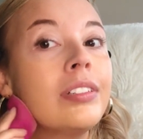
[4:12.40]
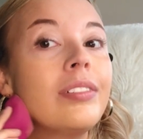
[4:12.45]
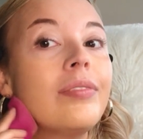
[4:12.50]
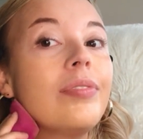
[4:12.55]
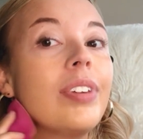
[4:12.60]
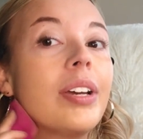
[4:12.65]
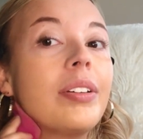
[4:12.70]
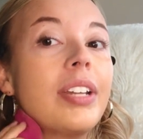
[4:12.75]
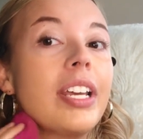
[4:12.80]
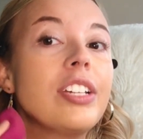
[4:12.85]

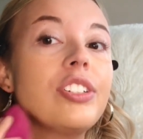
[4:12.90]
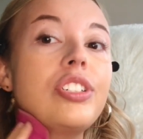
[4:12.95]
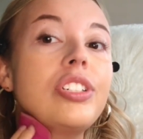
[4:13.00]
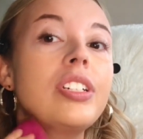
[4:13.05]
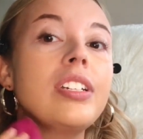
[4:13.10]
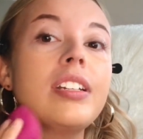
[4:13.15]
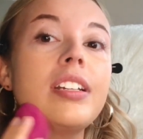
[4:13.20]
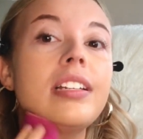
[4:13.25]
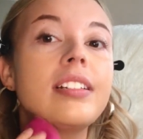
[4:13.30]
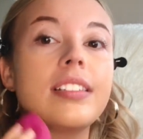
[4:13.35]

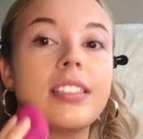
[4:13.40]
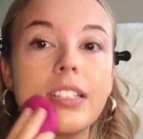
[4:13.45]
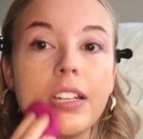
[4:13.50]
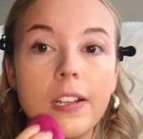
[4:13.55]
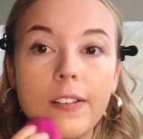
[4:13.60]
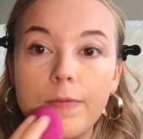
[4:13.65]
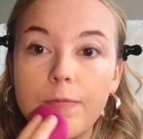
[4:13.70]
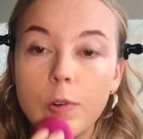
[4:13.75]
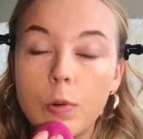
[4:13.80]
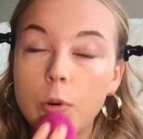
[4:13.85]
foundation instead
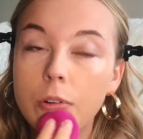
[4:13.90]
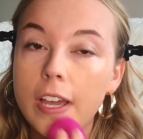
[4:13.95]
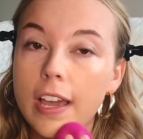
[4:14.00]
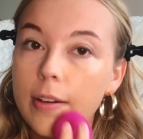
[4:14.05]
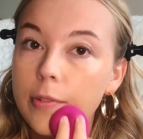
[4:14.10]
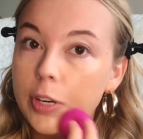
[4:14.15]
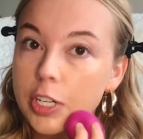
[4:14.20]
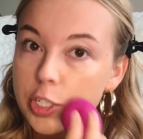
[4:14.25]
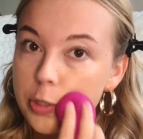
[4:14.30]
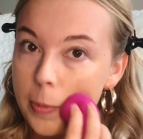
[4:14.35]
of full
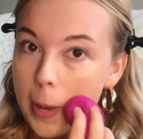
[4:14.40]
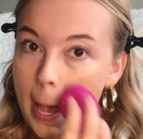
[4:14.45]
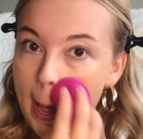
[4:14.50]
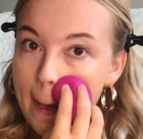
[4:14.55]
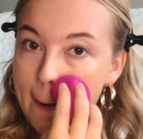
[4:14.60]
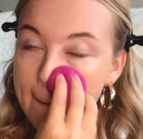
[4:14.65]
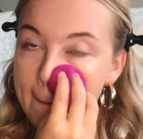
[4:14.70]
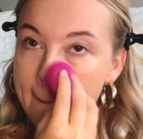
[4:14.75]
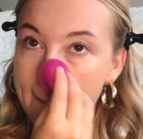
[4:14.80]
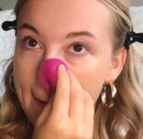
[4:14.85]
coverage matte,